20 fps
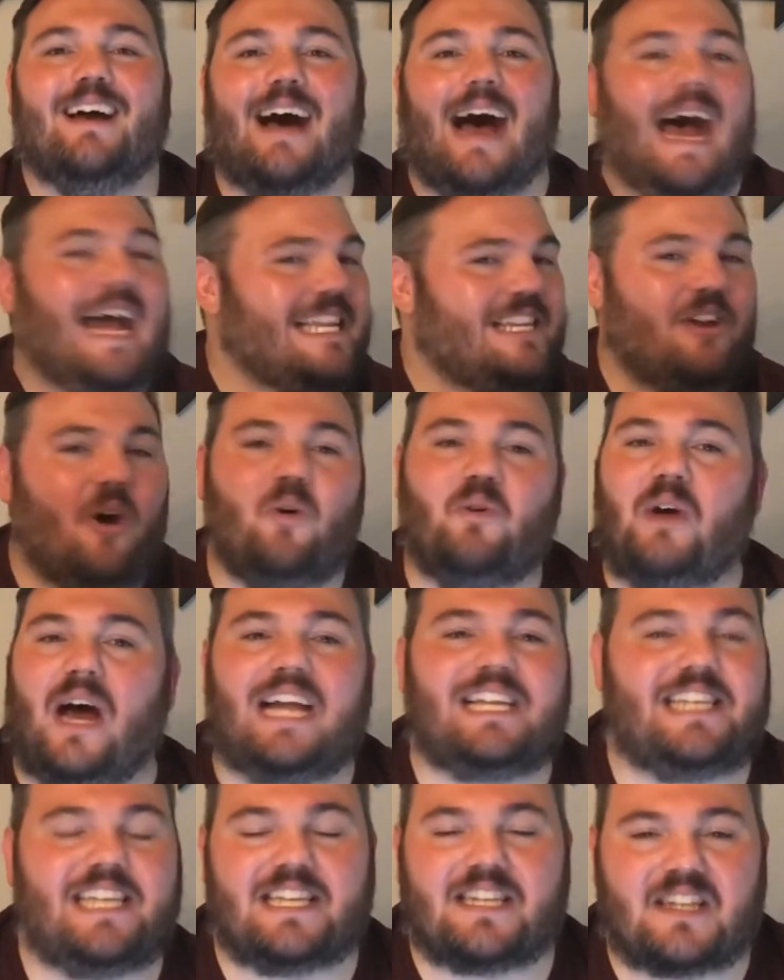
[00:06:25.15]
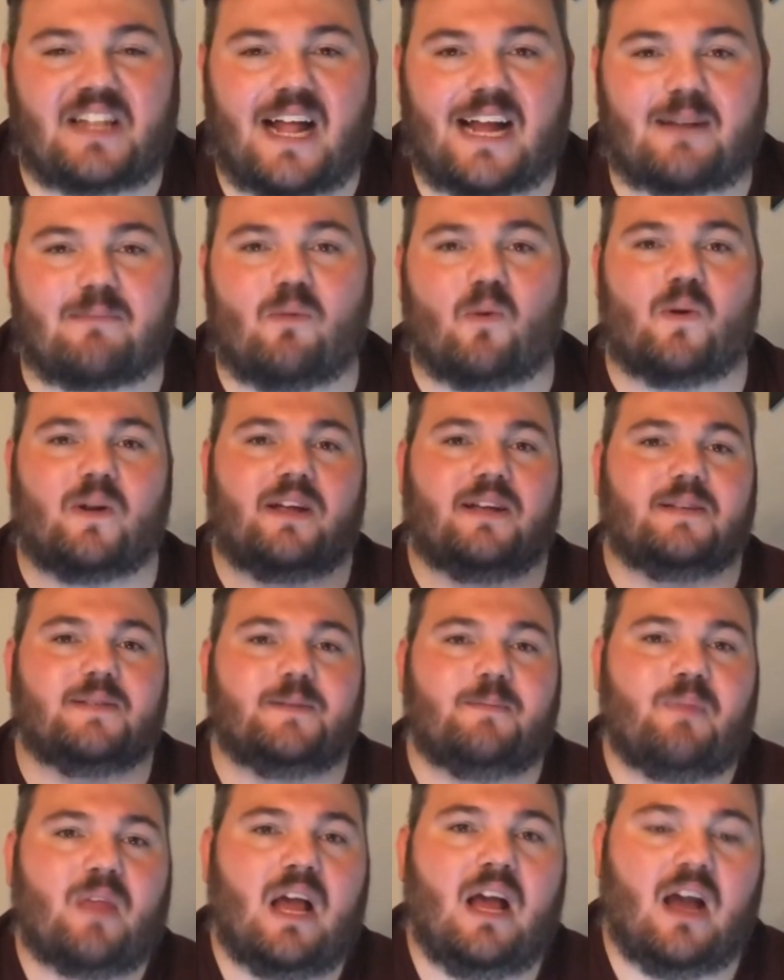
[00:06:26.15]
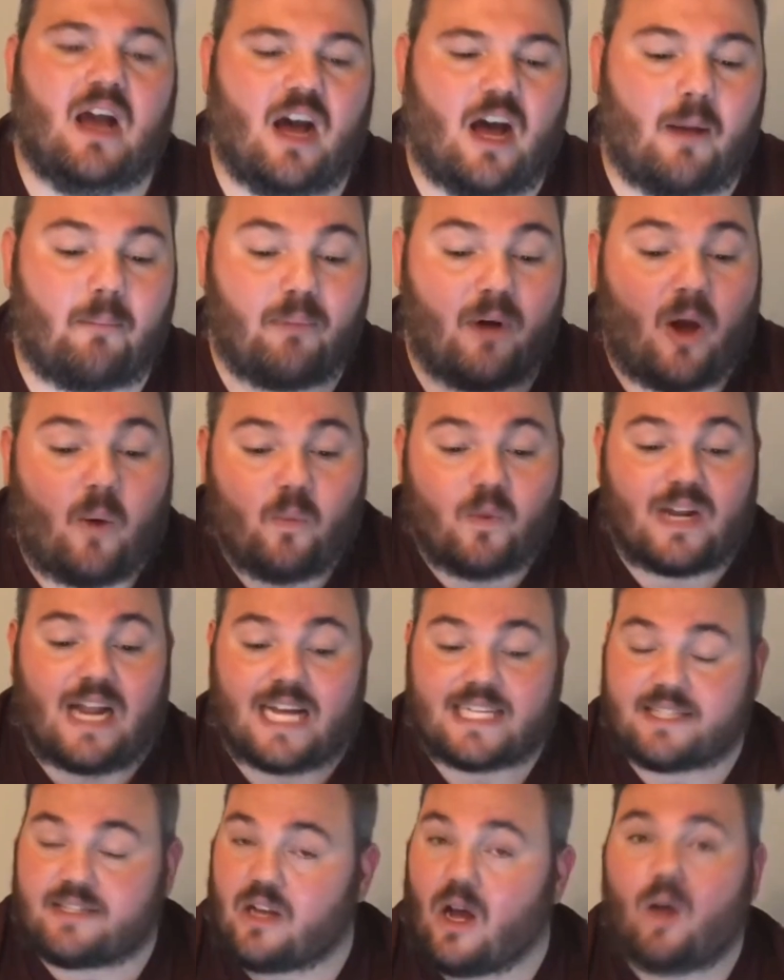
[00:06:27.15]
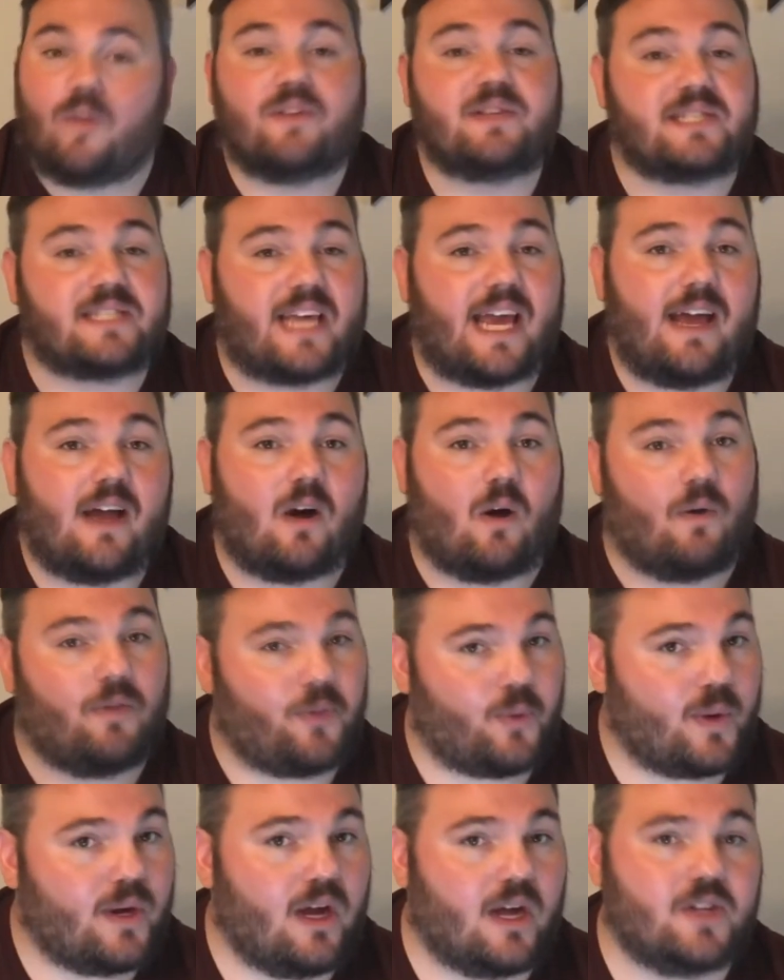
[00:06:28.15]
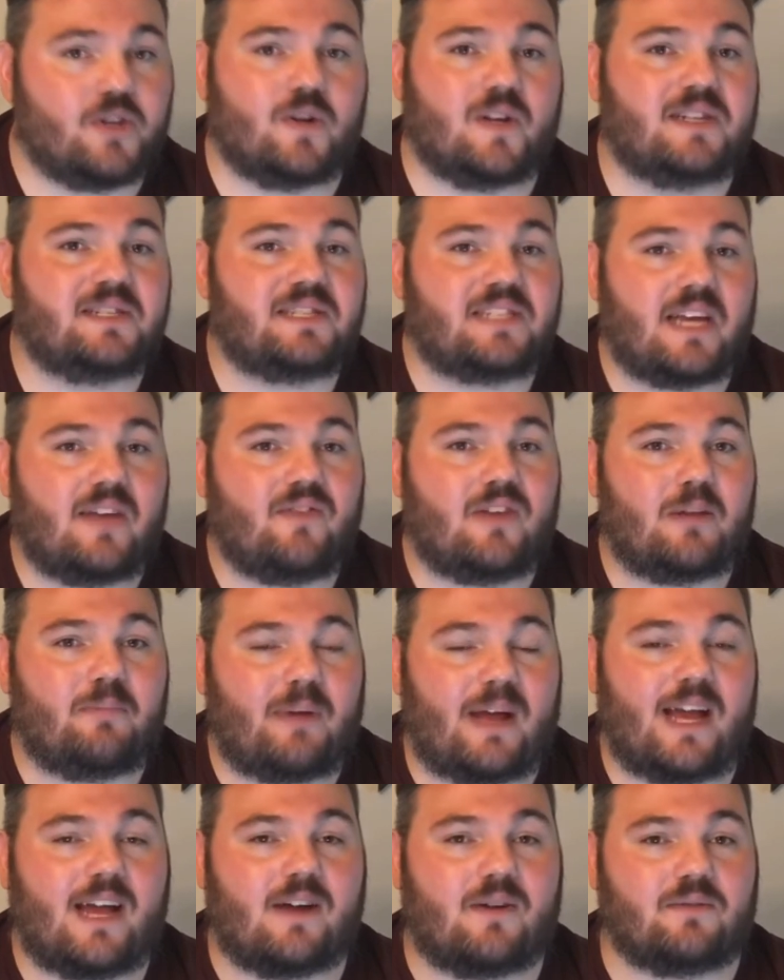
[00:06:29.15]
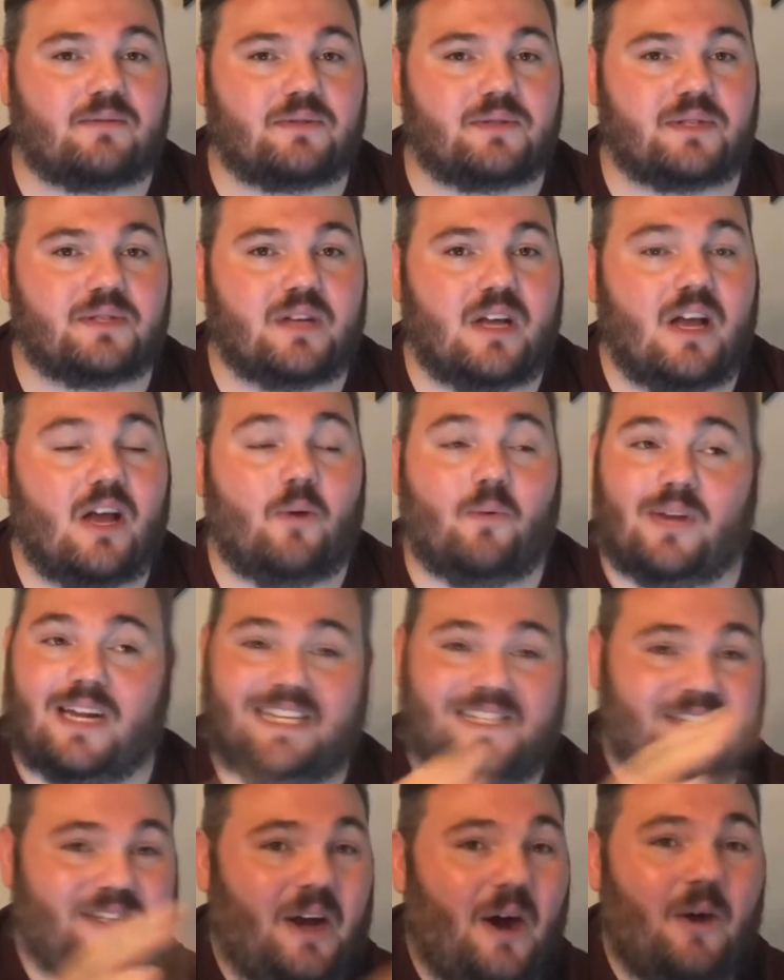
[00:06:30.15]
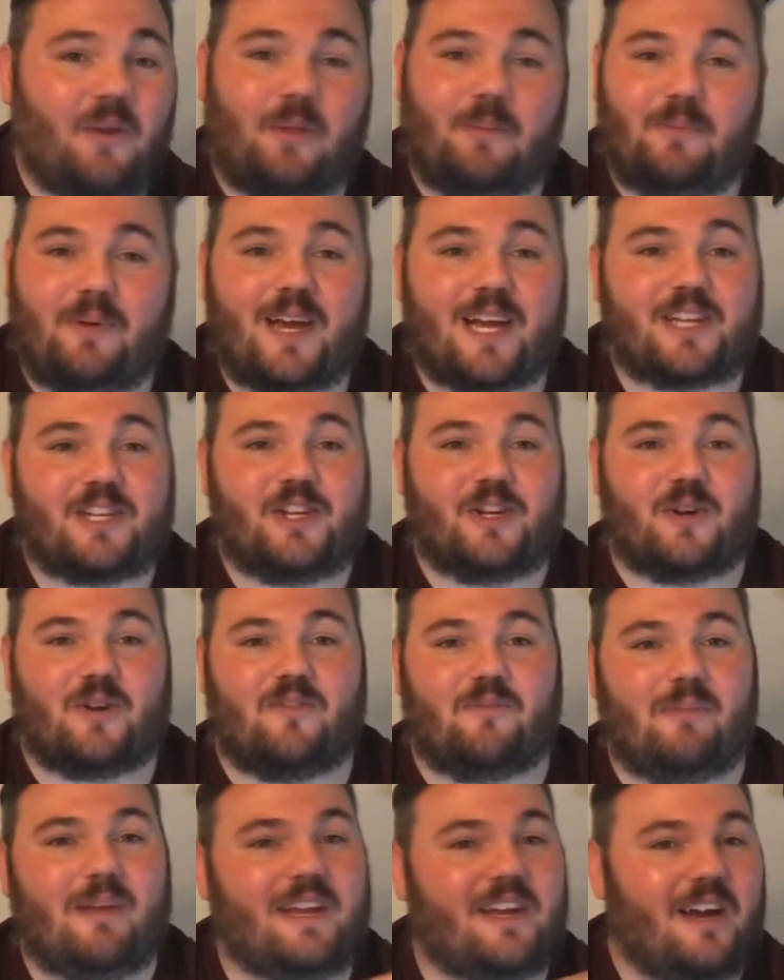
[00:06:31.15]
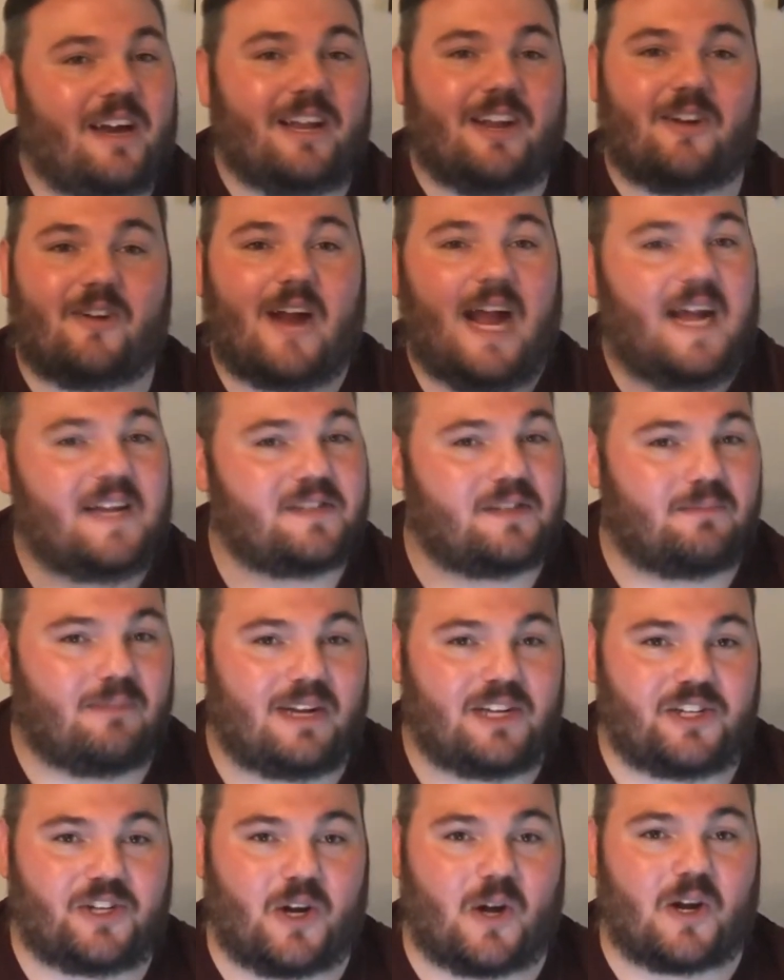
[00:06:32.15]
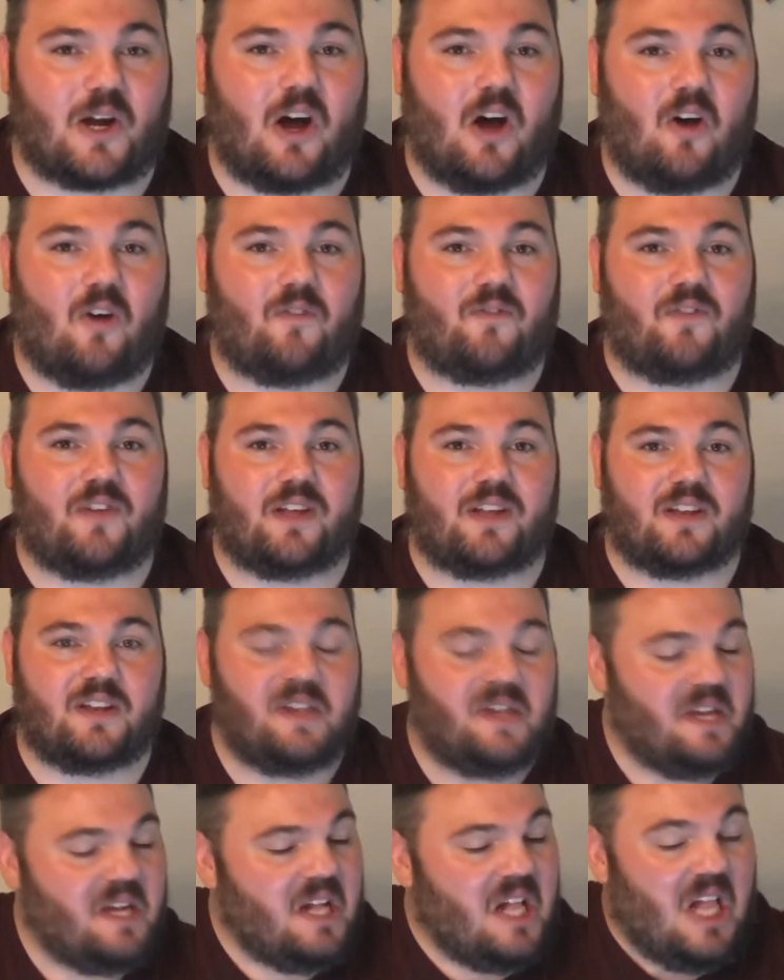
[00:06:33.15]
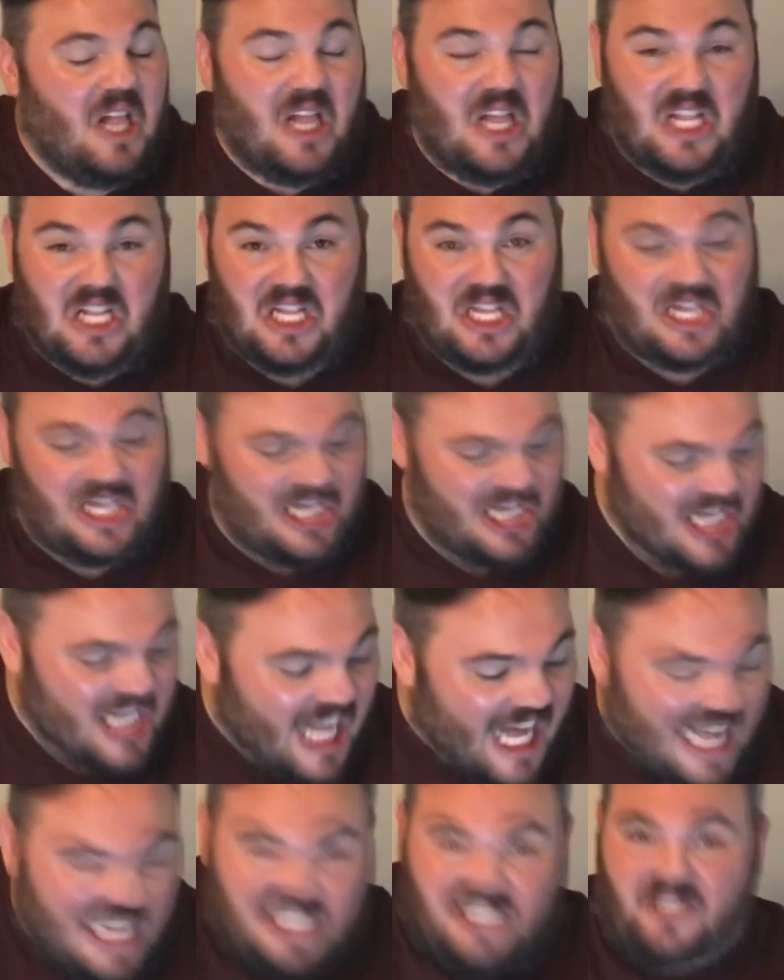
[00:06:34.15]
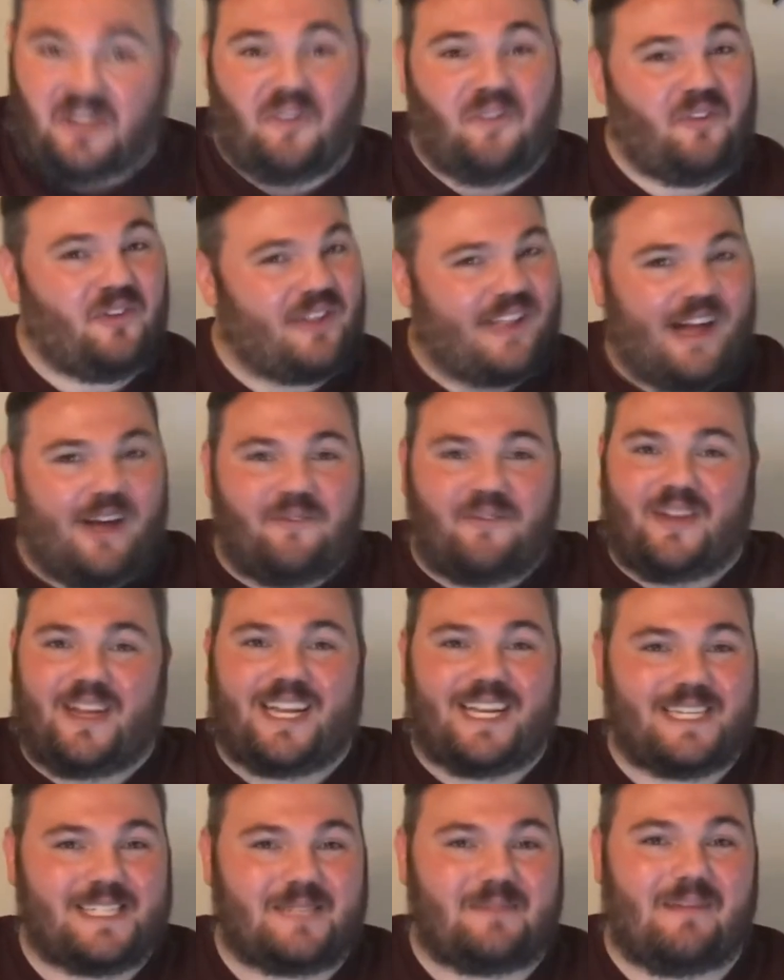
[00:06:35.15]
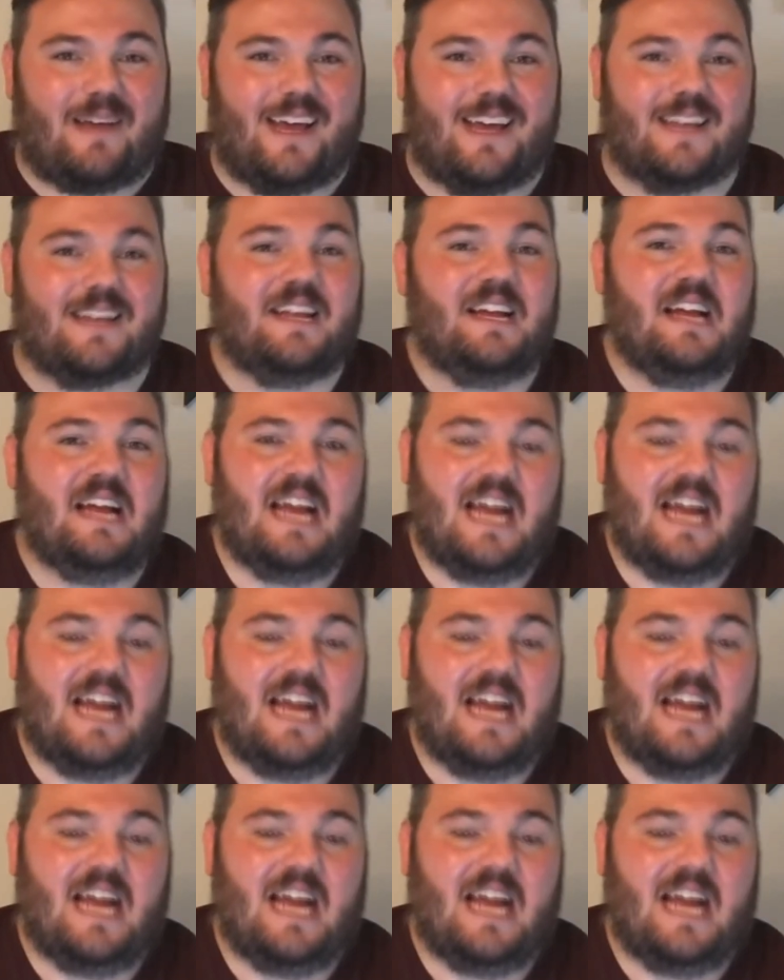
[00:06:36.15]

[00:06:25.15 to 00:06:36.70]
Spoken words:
I didn't like mornings. But when I saw the scale, 370 pounds, when I saw the picture of me cutting grass with my shirt off and lots of fluffiness, man,